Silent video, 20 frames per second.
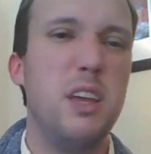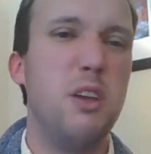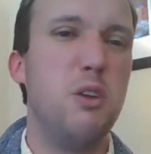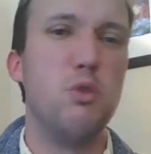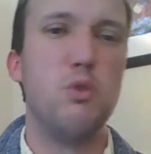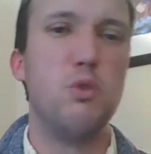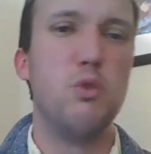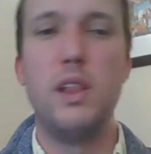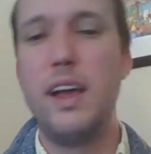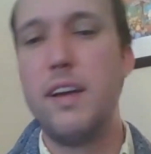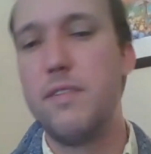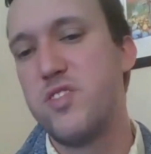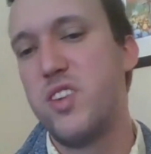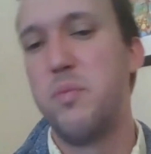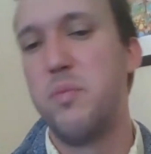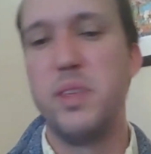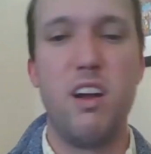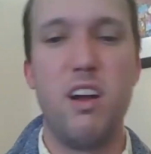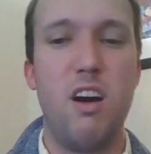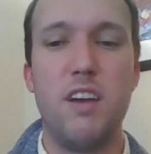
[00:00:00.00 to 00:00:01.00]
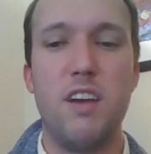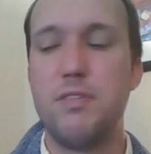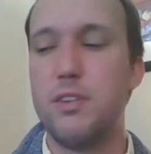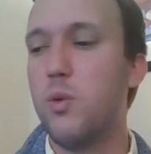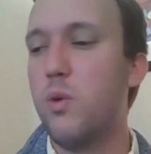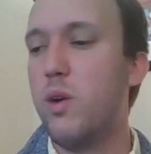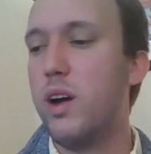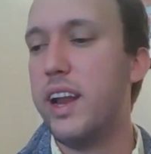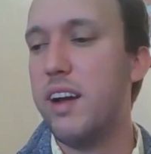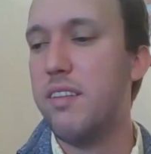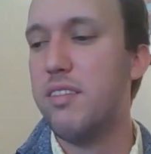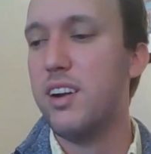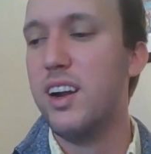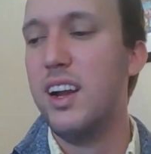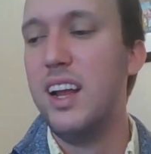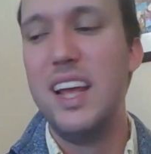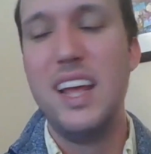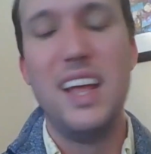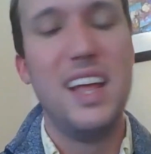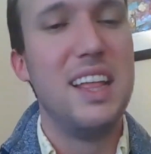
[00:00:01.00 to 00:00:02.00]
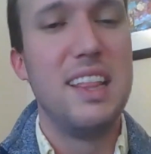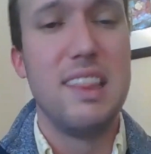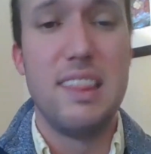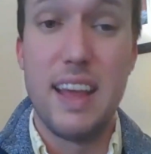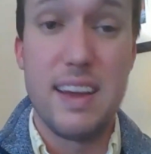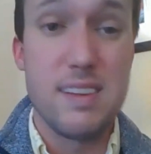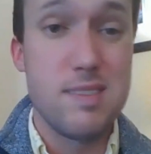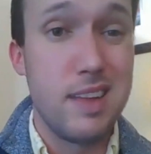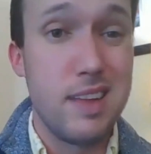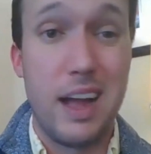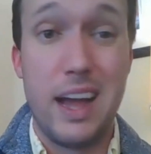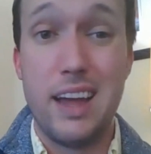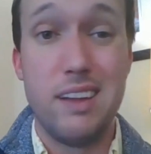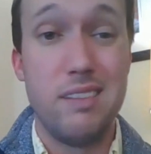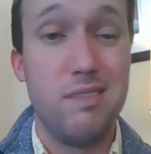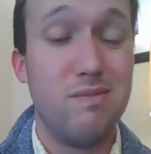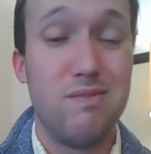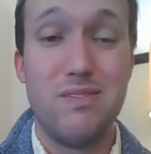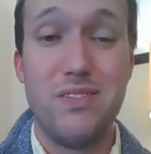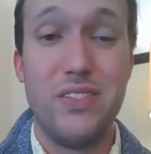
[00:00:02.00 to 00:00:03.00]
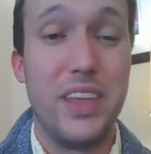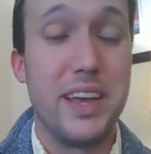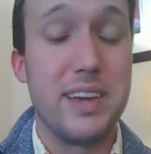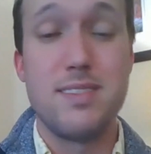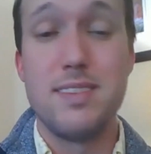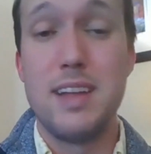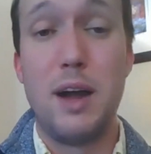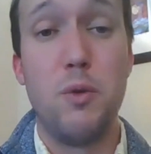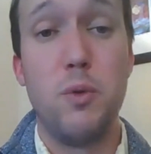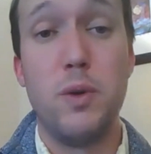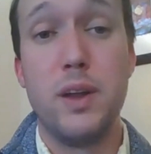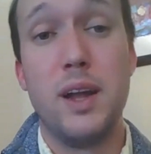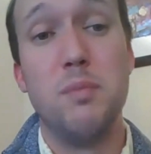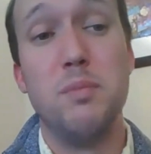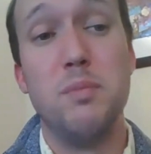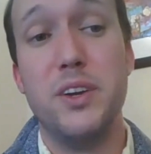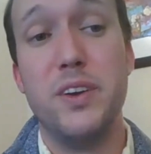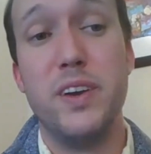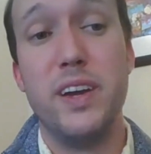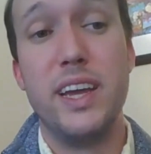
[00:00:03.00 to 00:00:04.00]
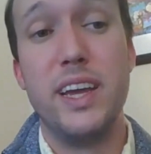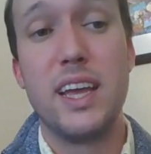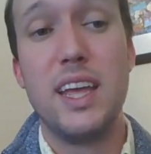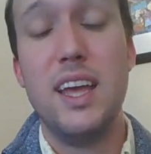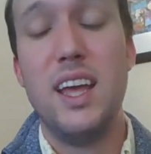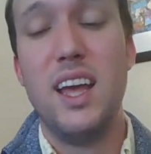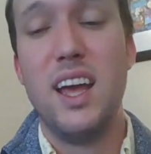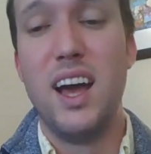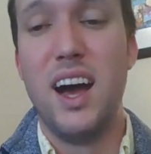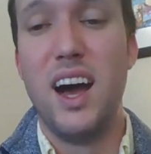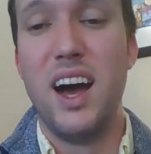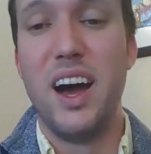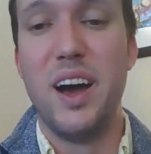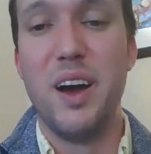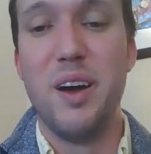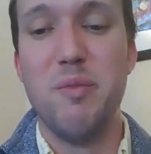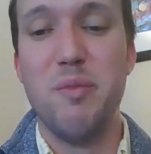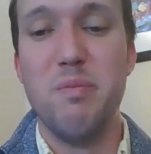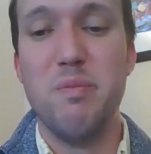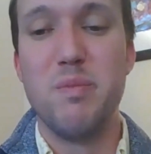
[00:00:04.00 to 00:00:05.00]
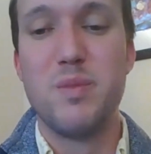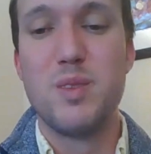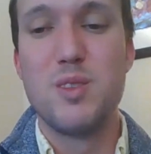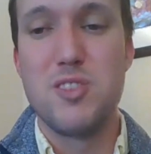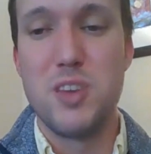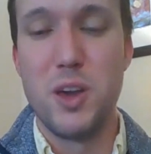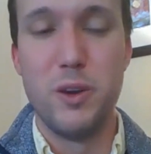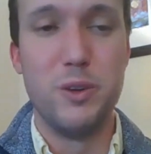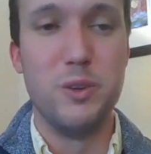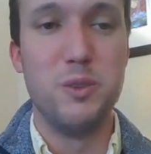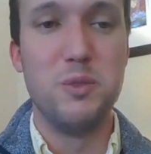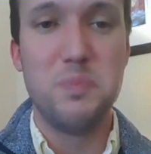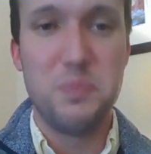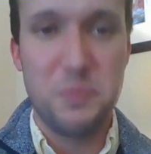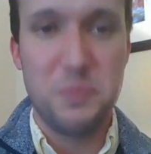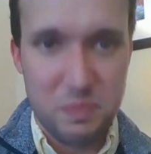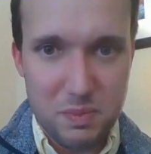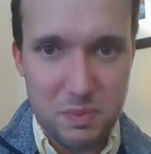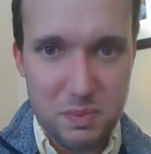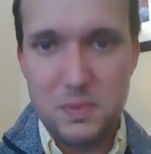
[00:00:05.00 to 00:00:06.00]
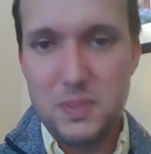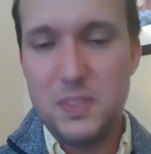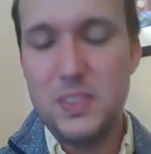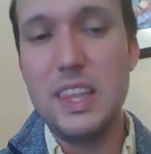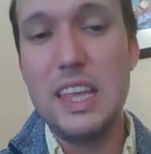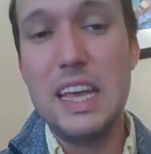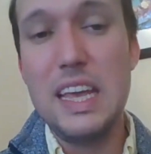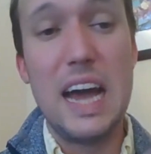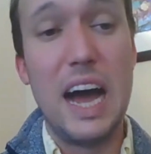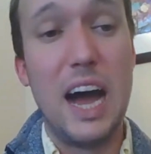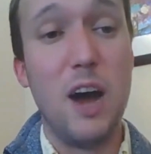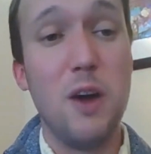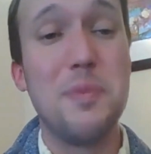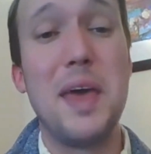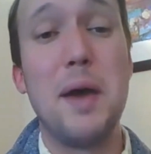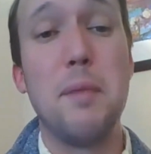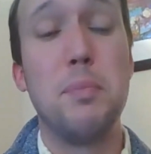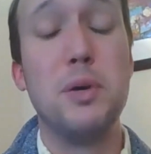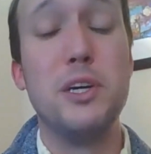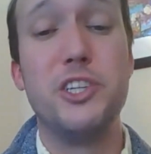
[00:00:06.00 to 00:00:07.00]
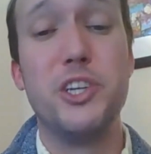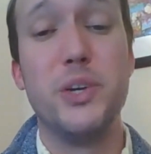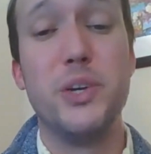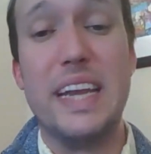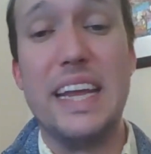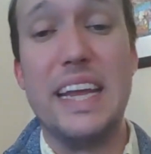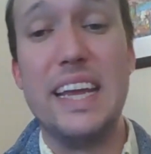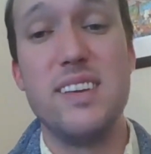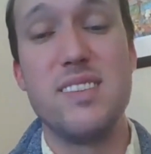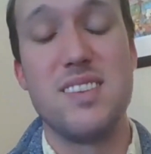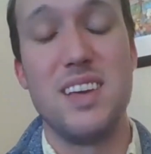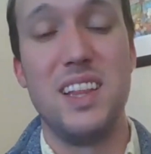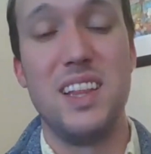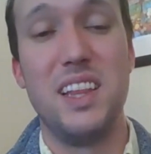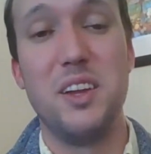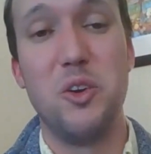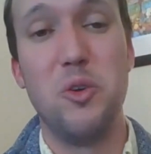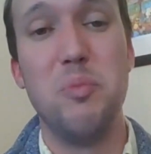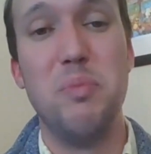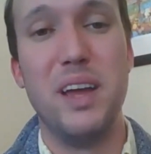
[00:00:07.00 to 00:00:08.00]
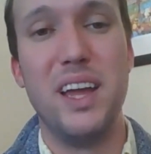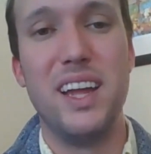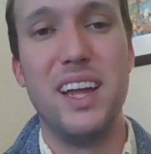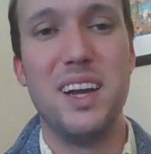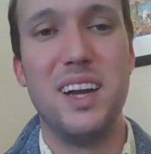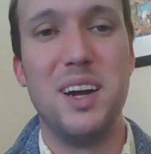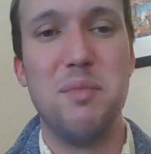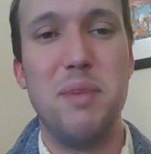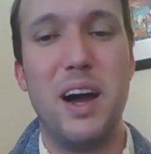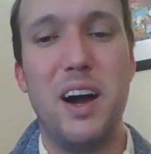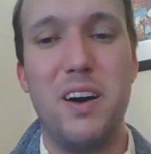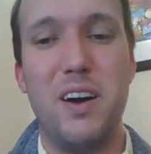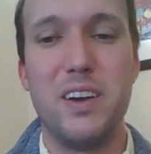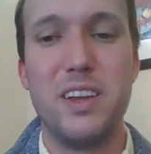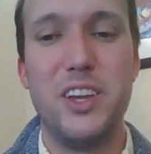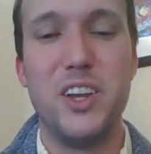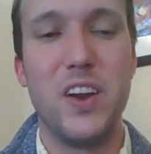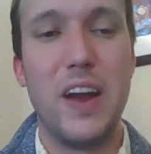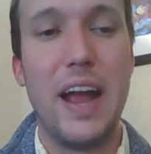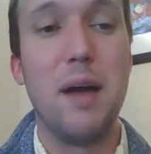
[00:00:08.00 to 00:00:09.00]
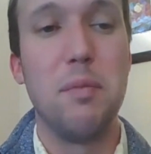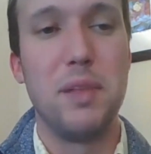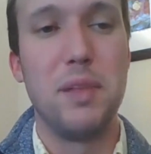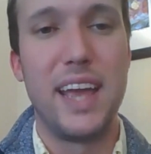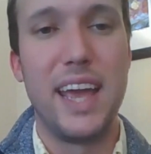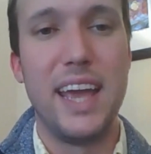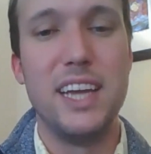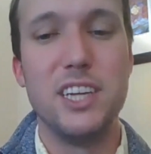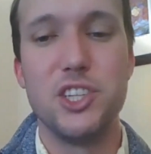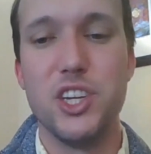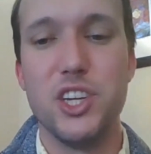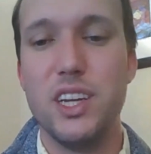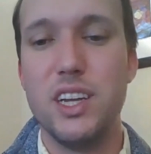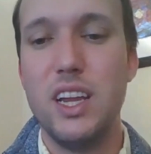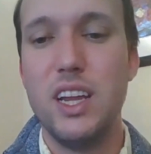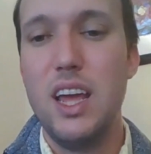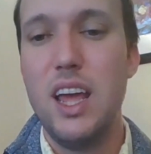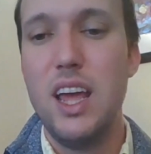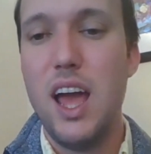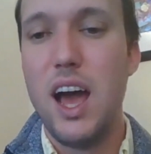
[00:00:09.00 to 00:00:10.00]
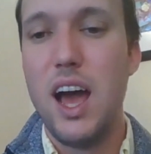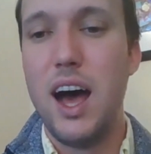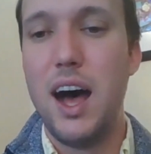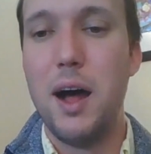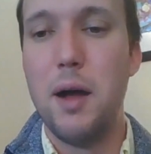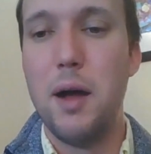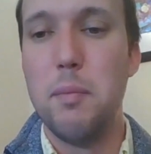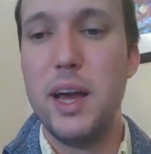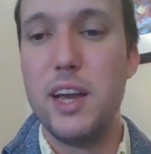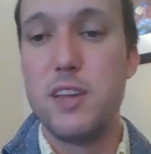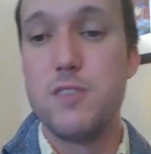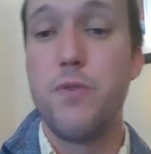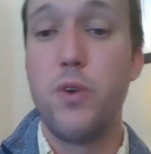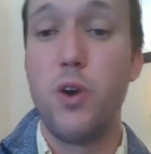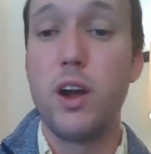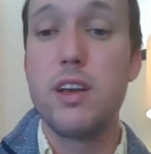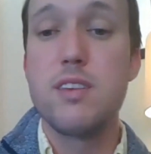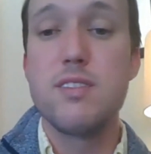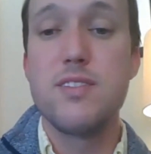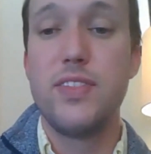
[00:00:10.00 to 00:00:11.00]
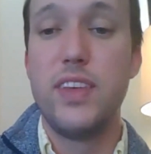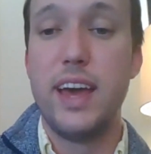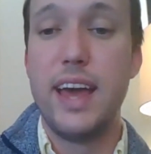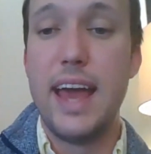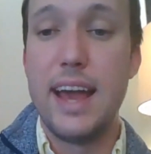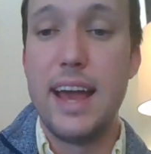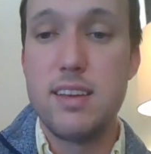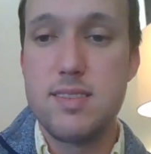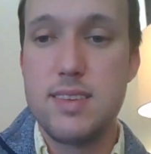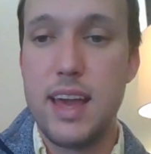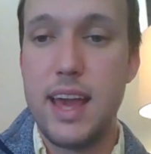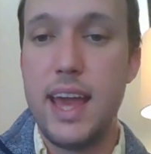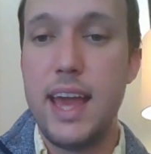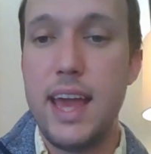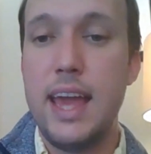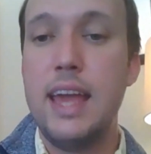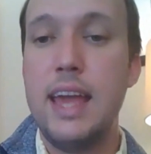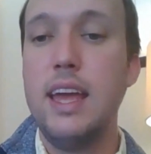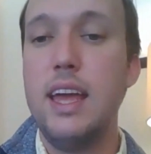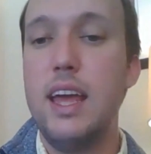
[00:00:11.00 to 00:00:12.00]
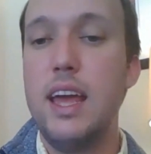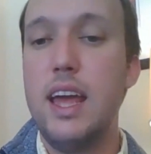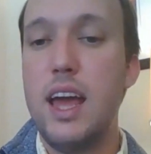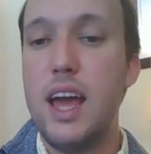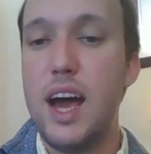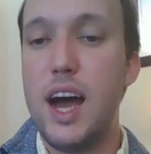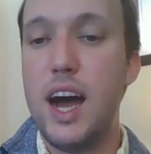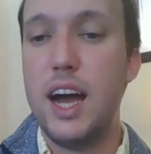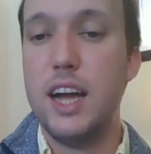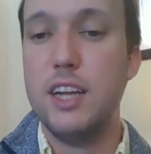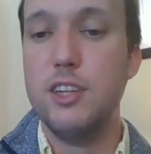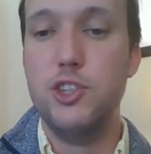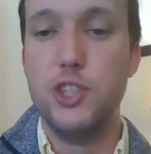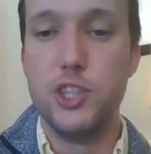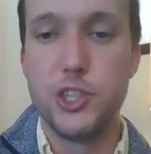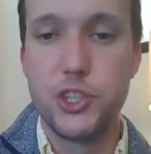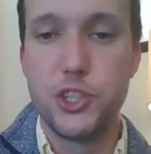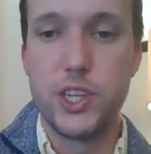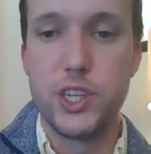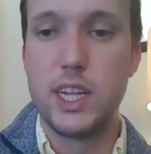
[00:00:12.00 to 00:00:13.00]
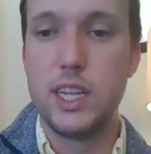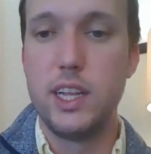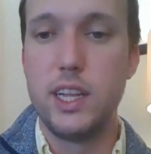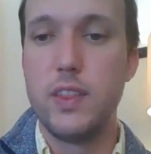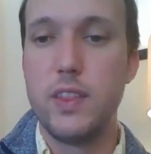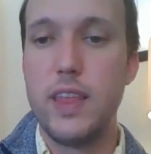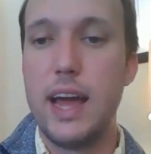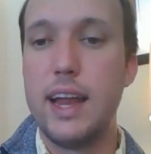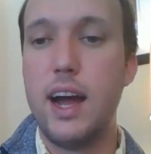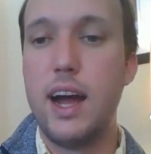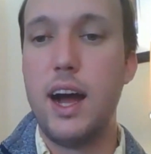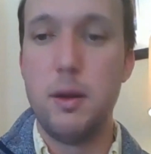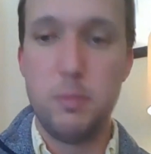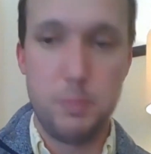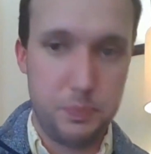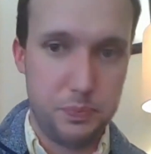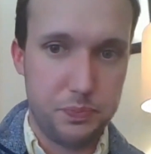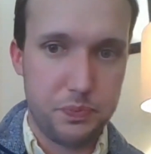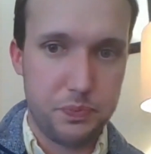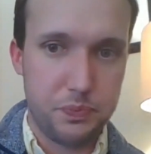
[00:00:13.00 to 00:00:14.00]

you left something off or whatever. That's not what I'm doing. So I hope that puts you at ease a little bit about your application. As far as the essay, just to clear that up,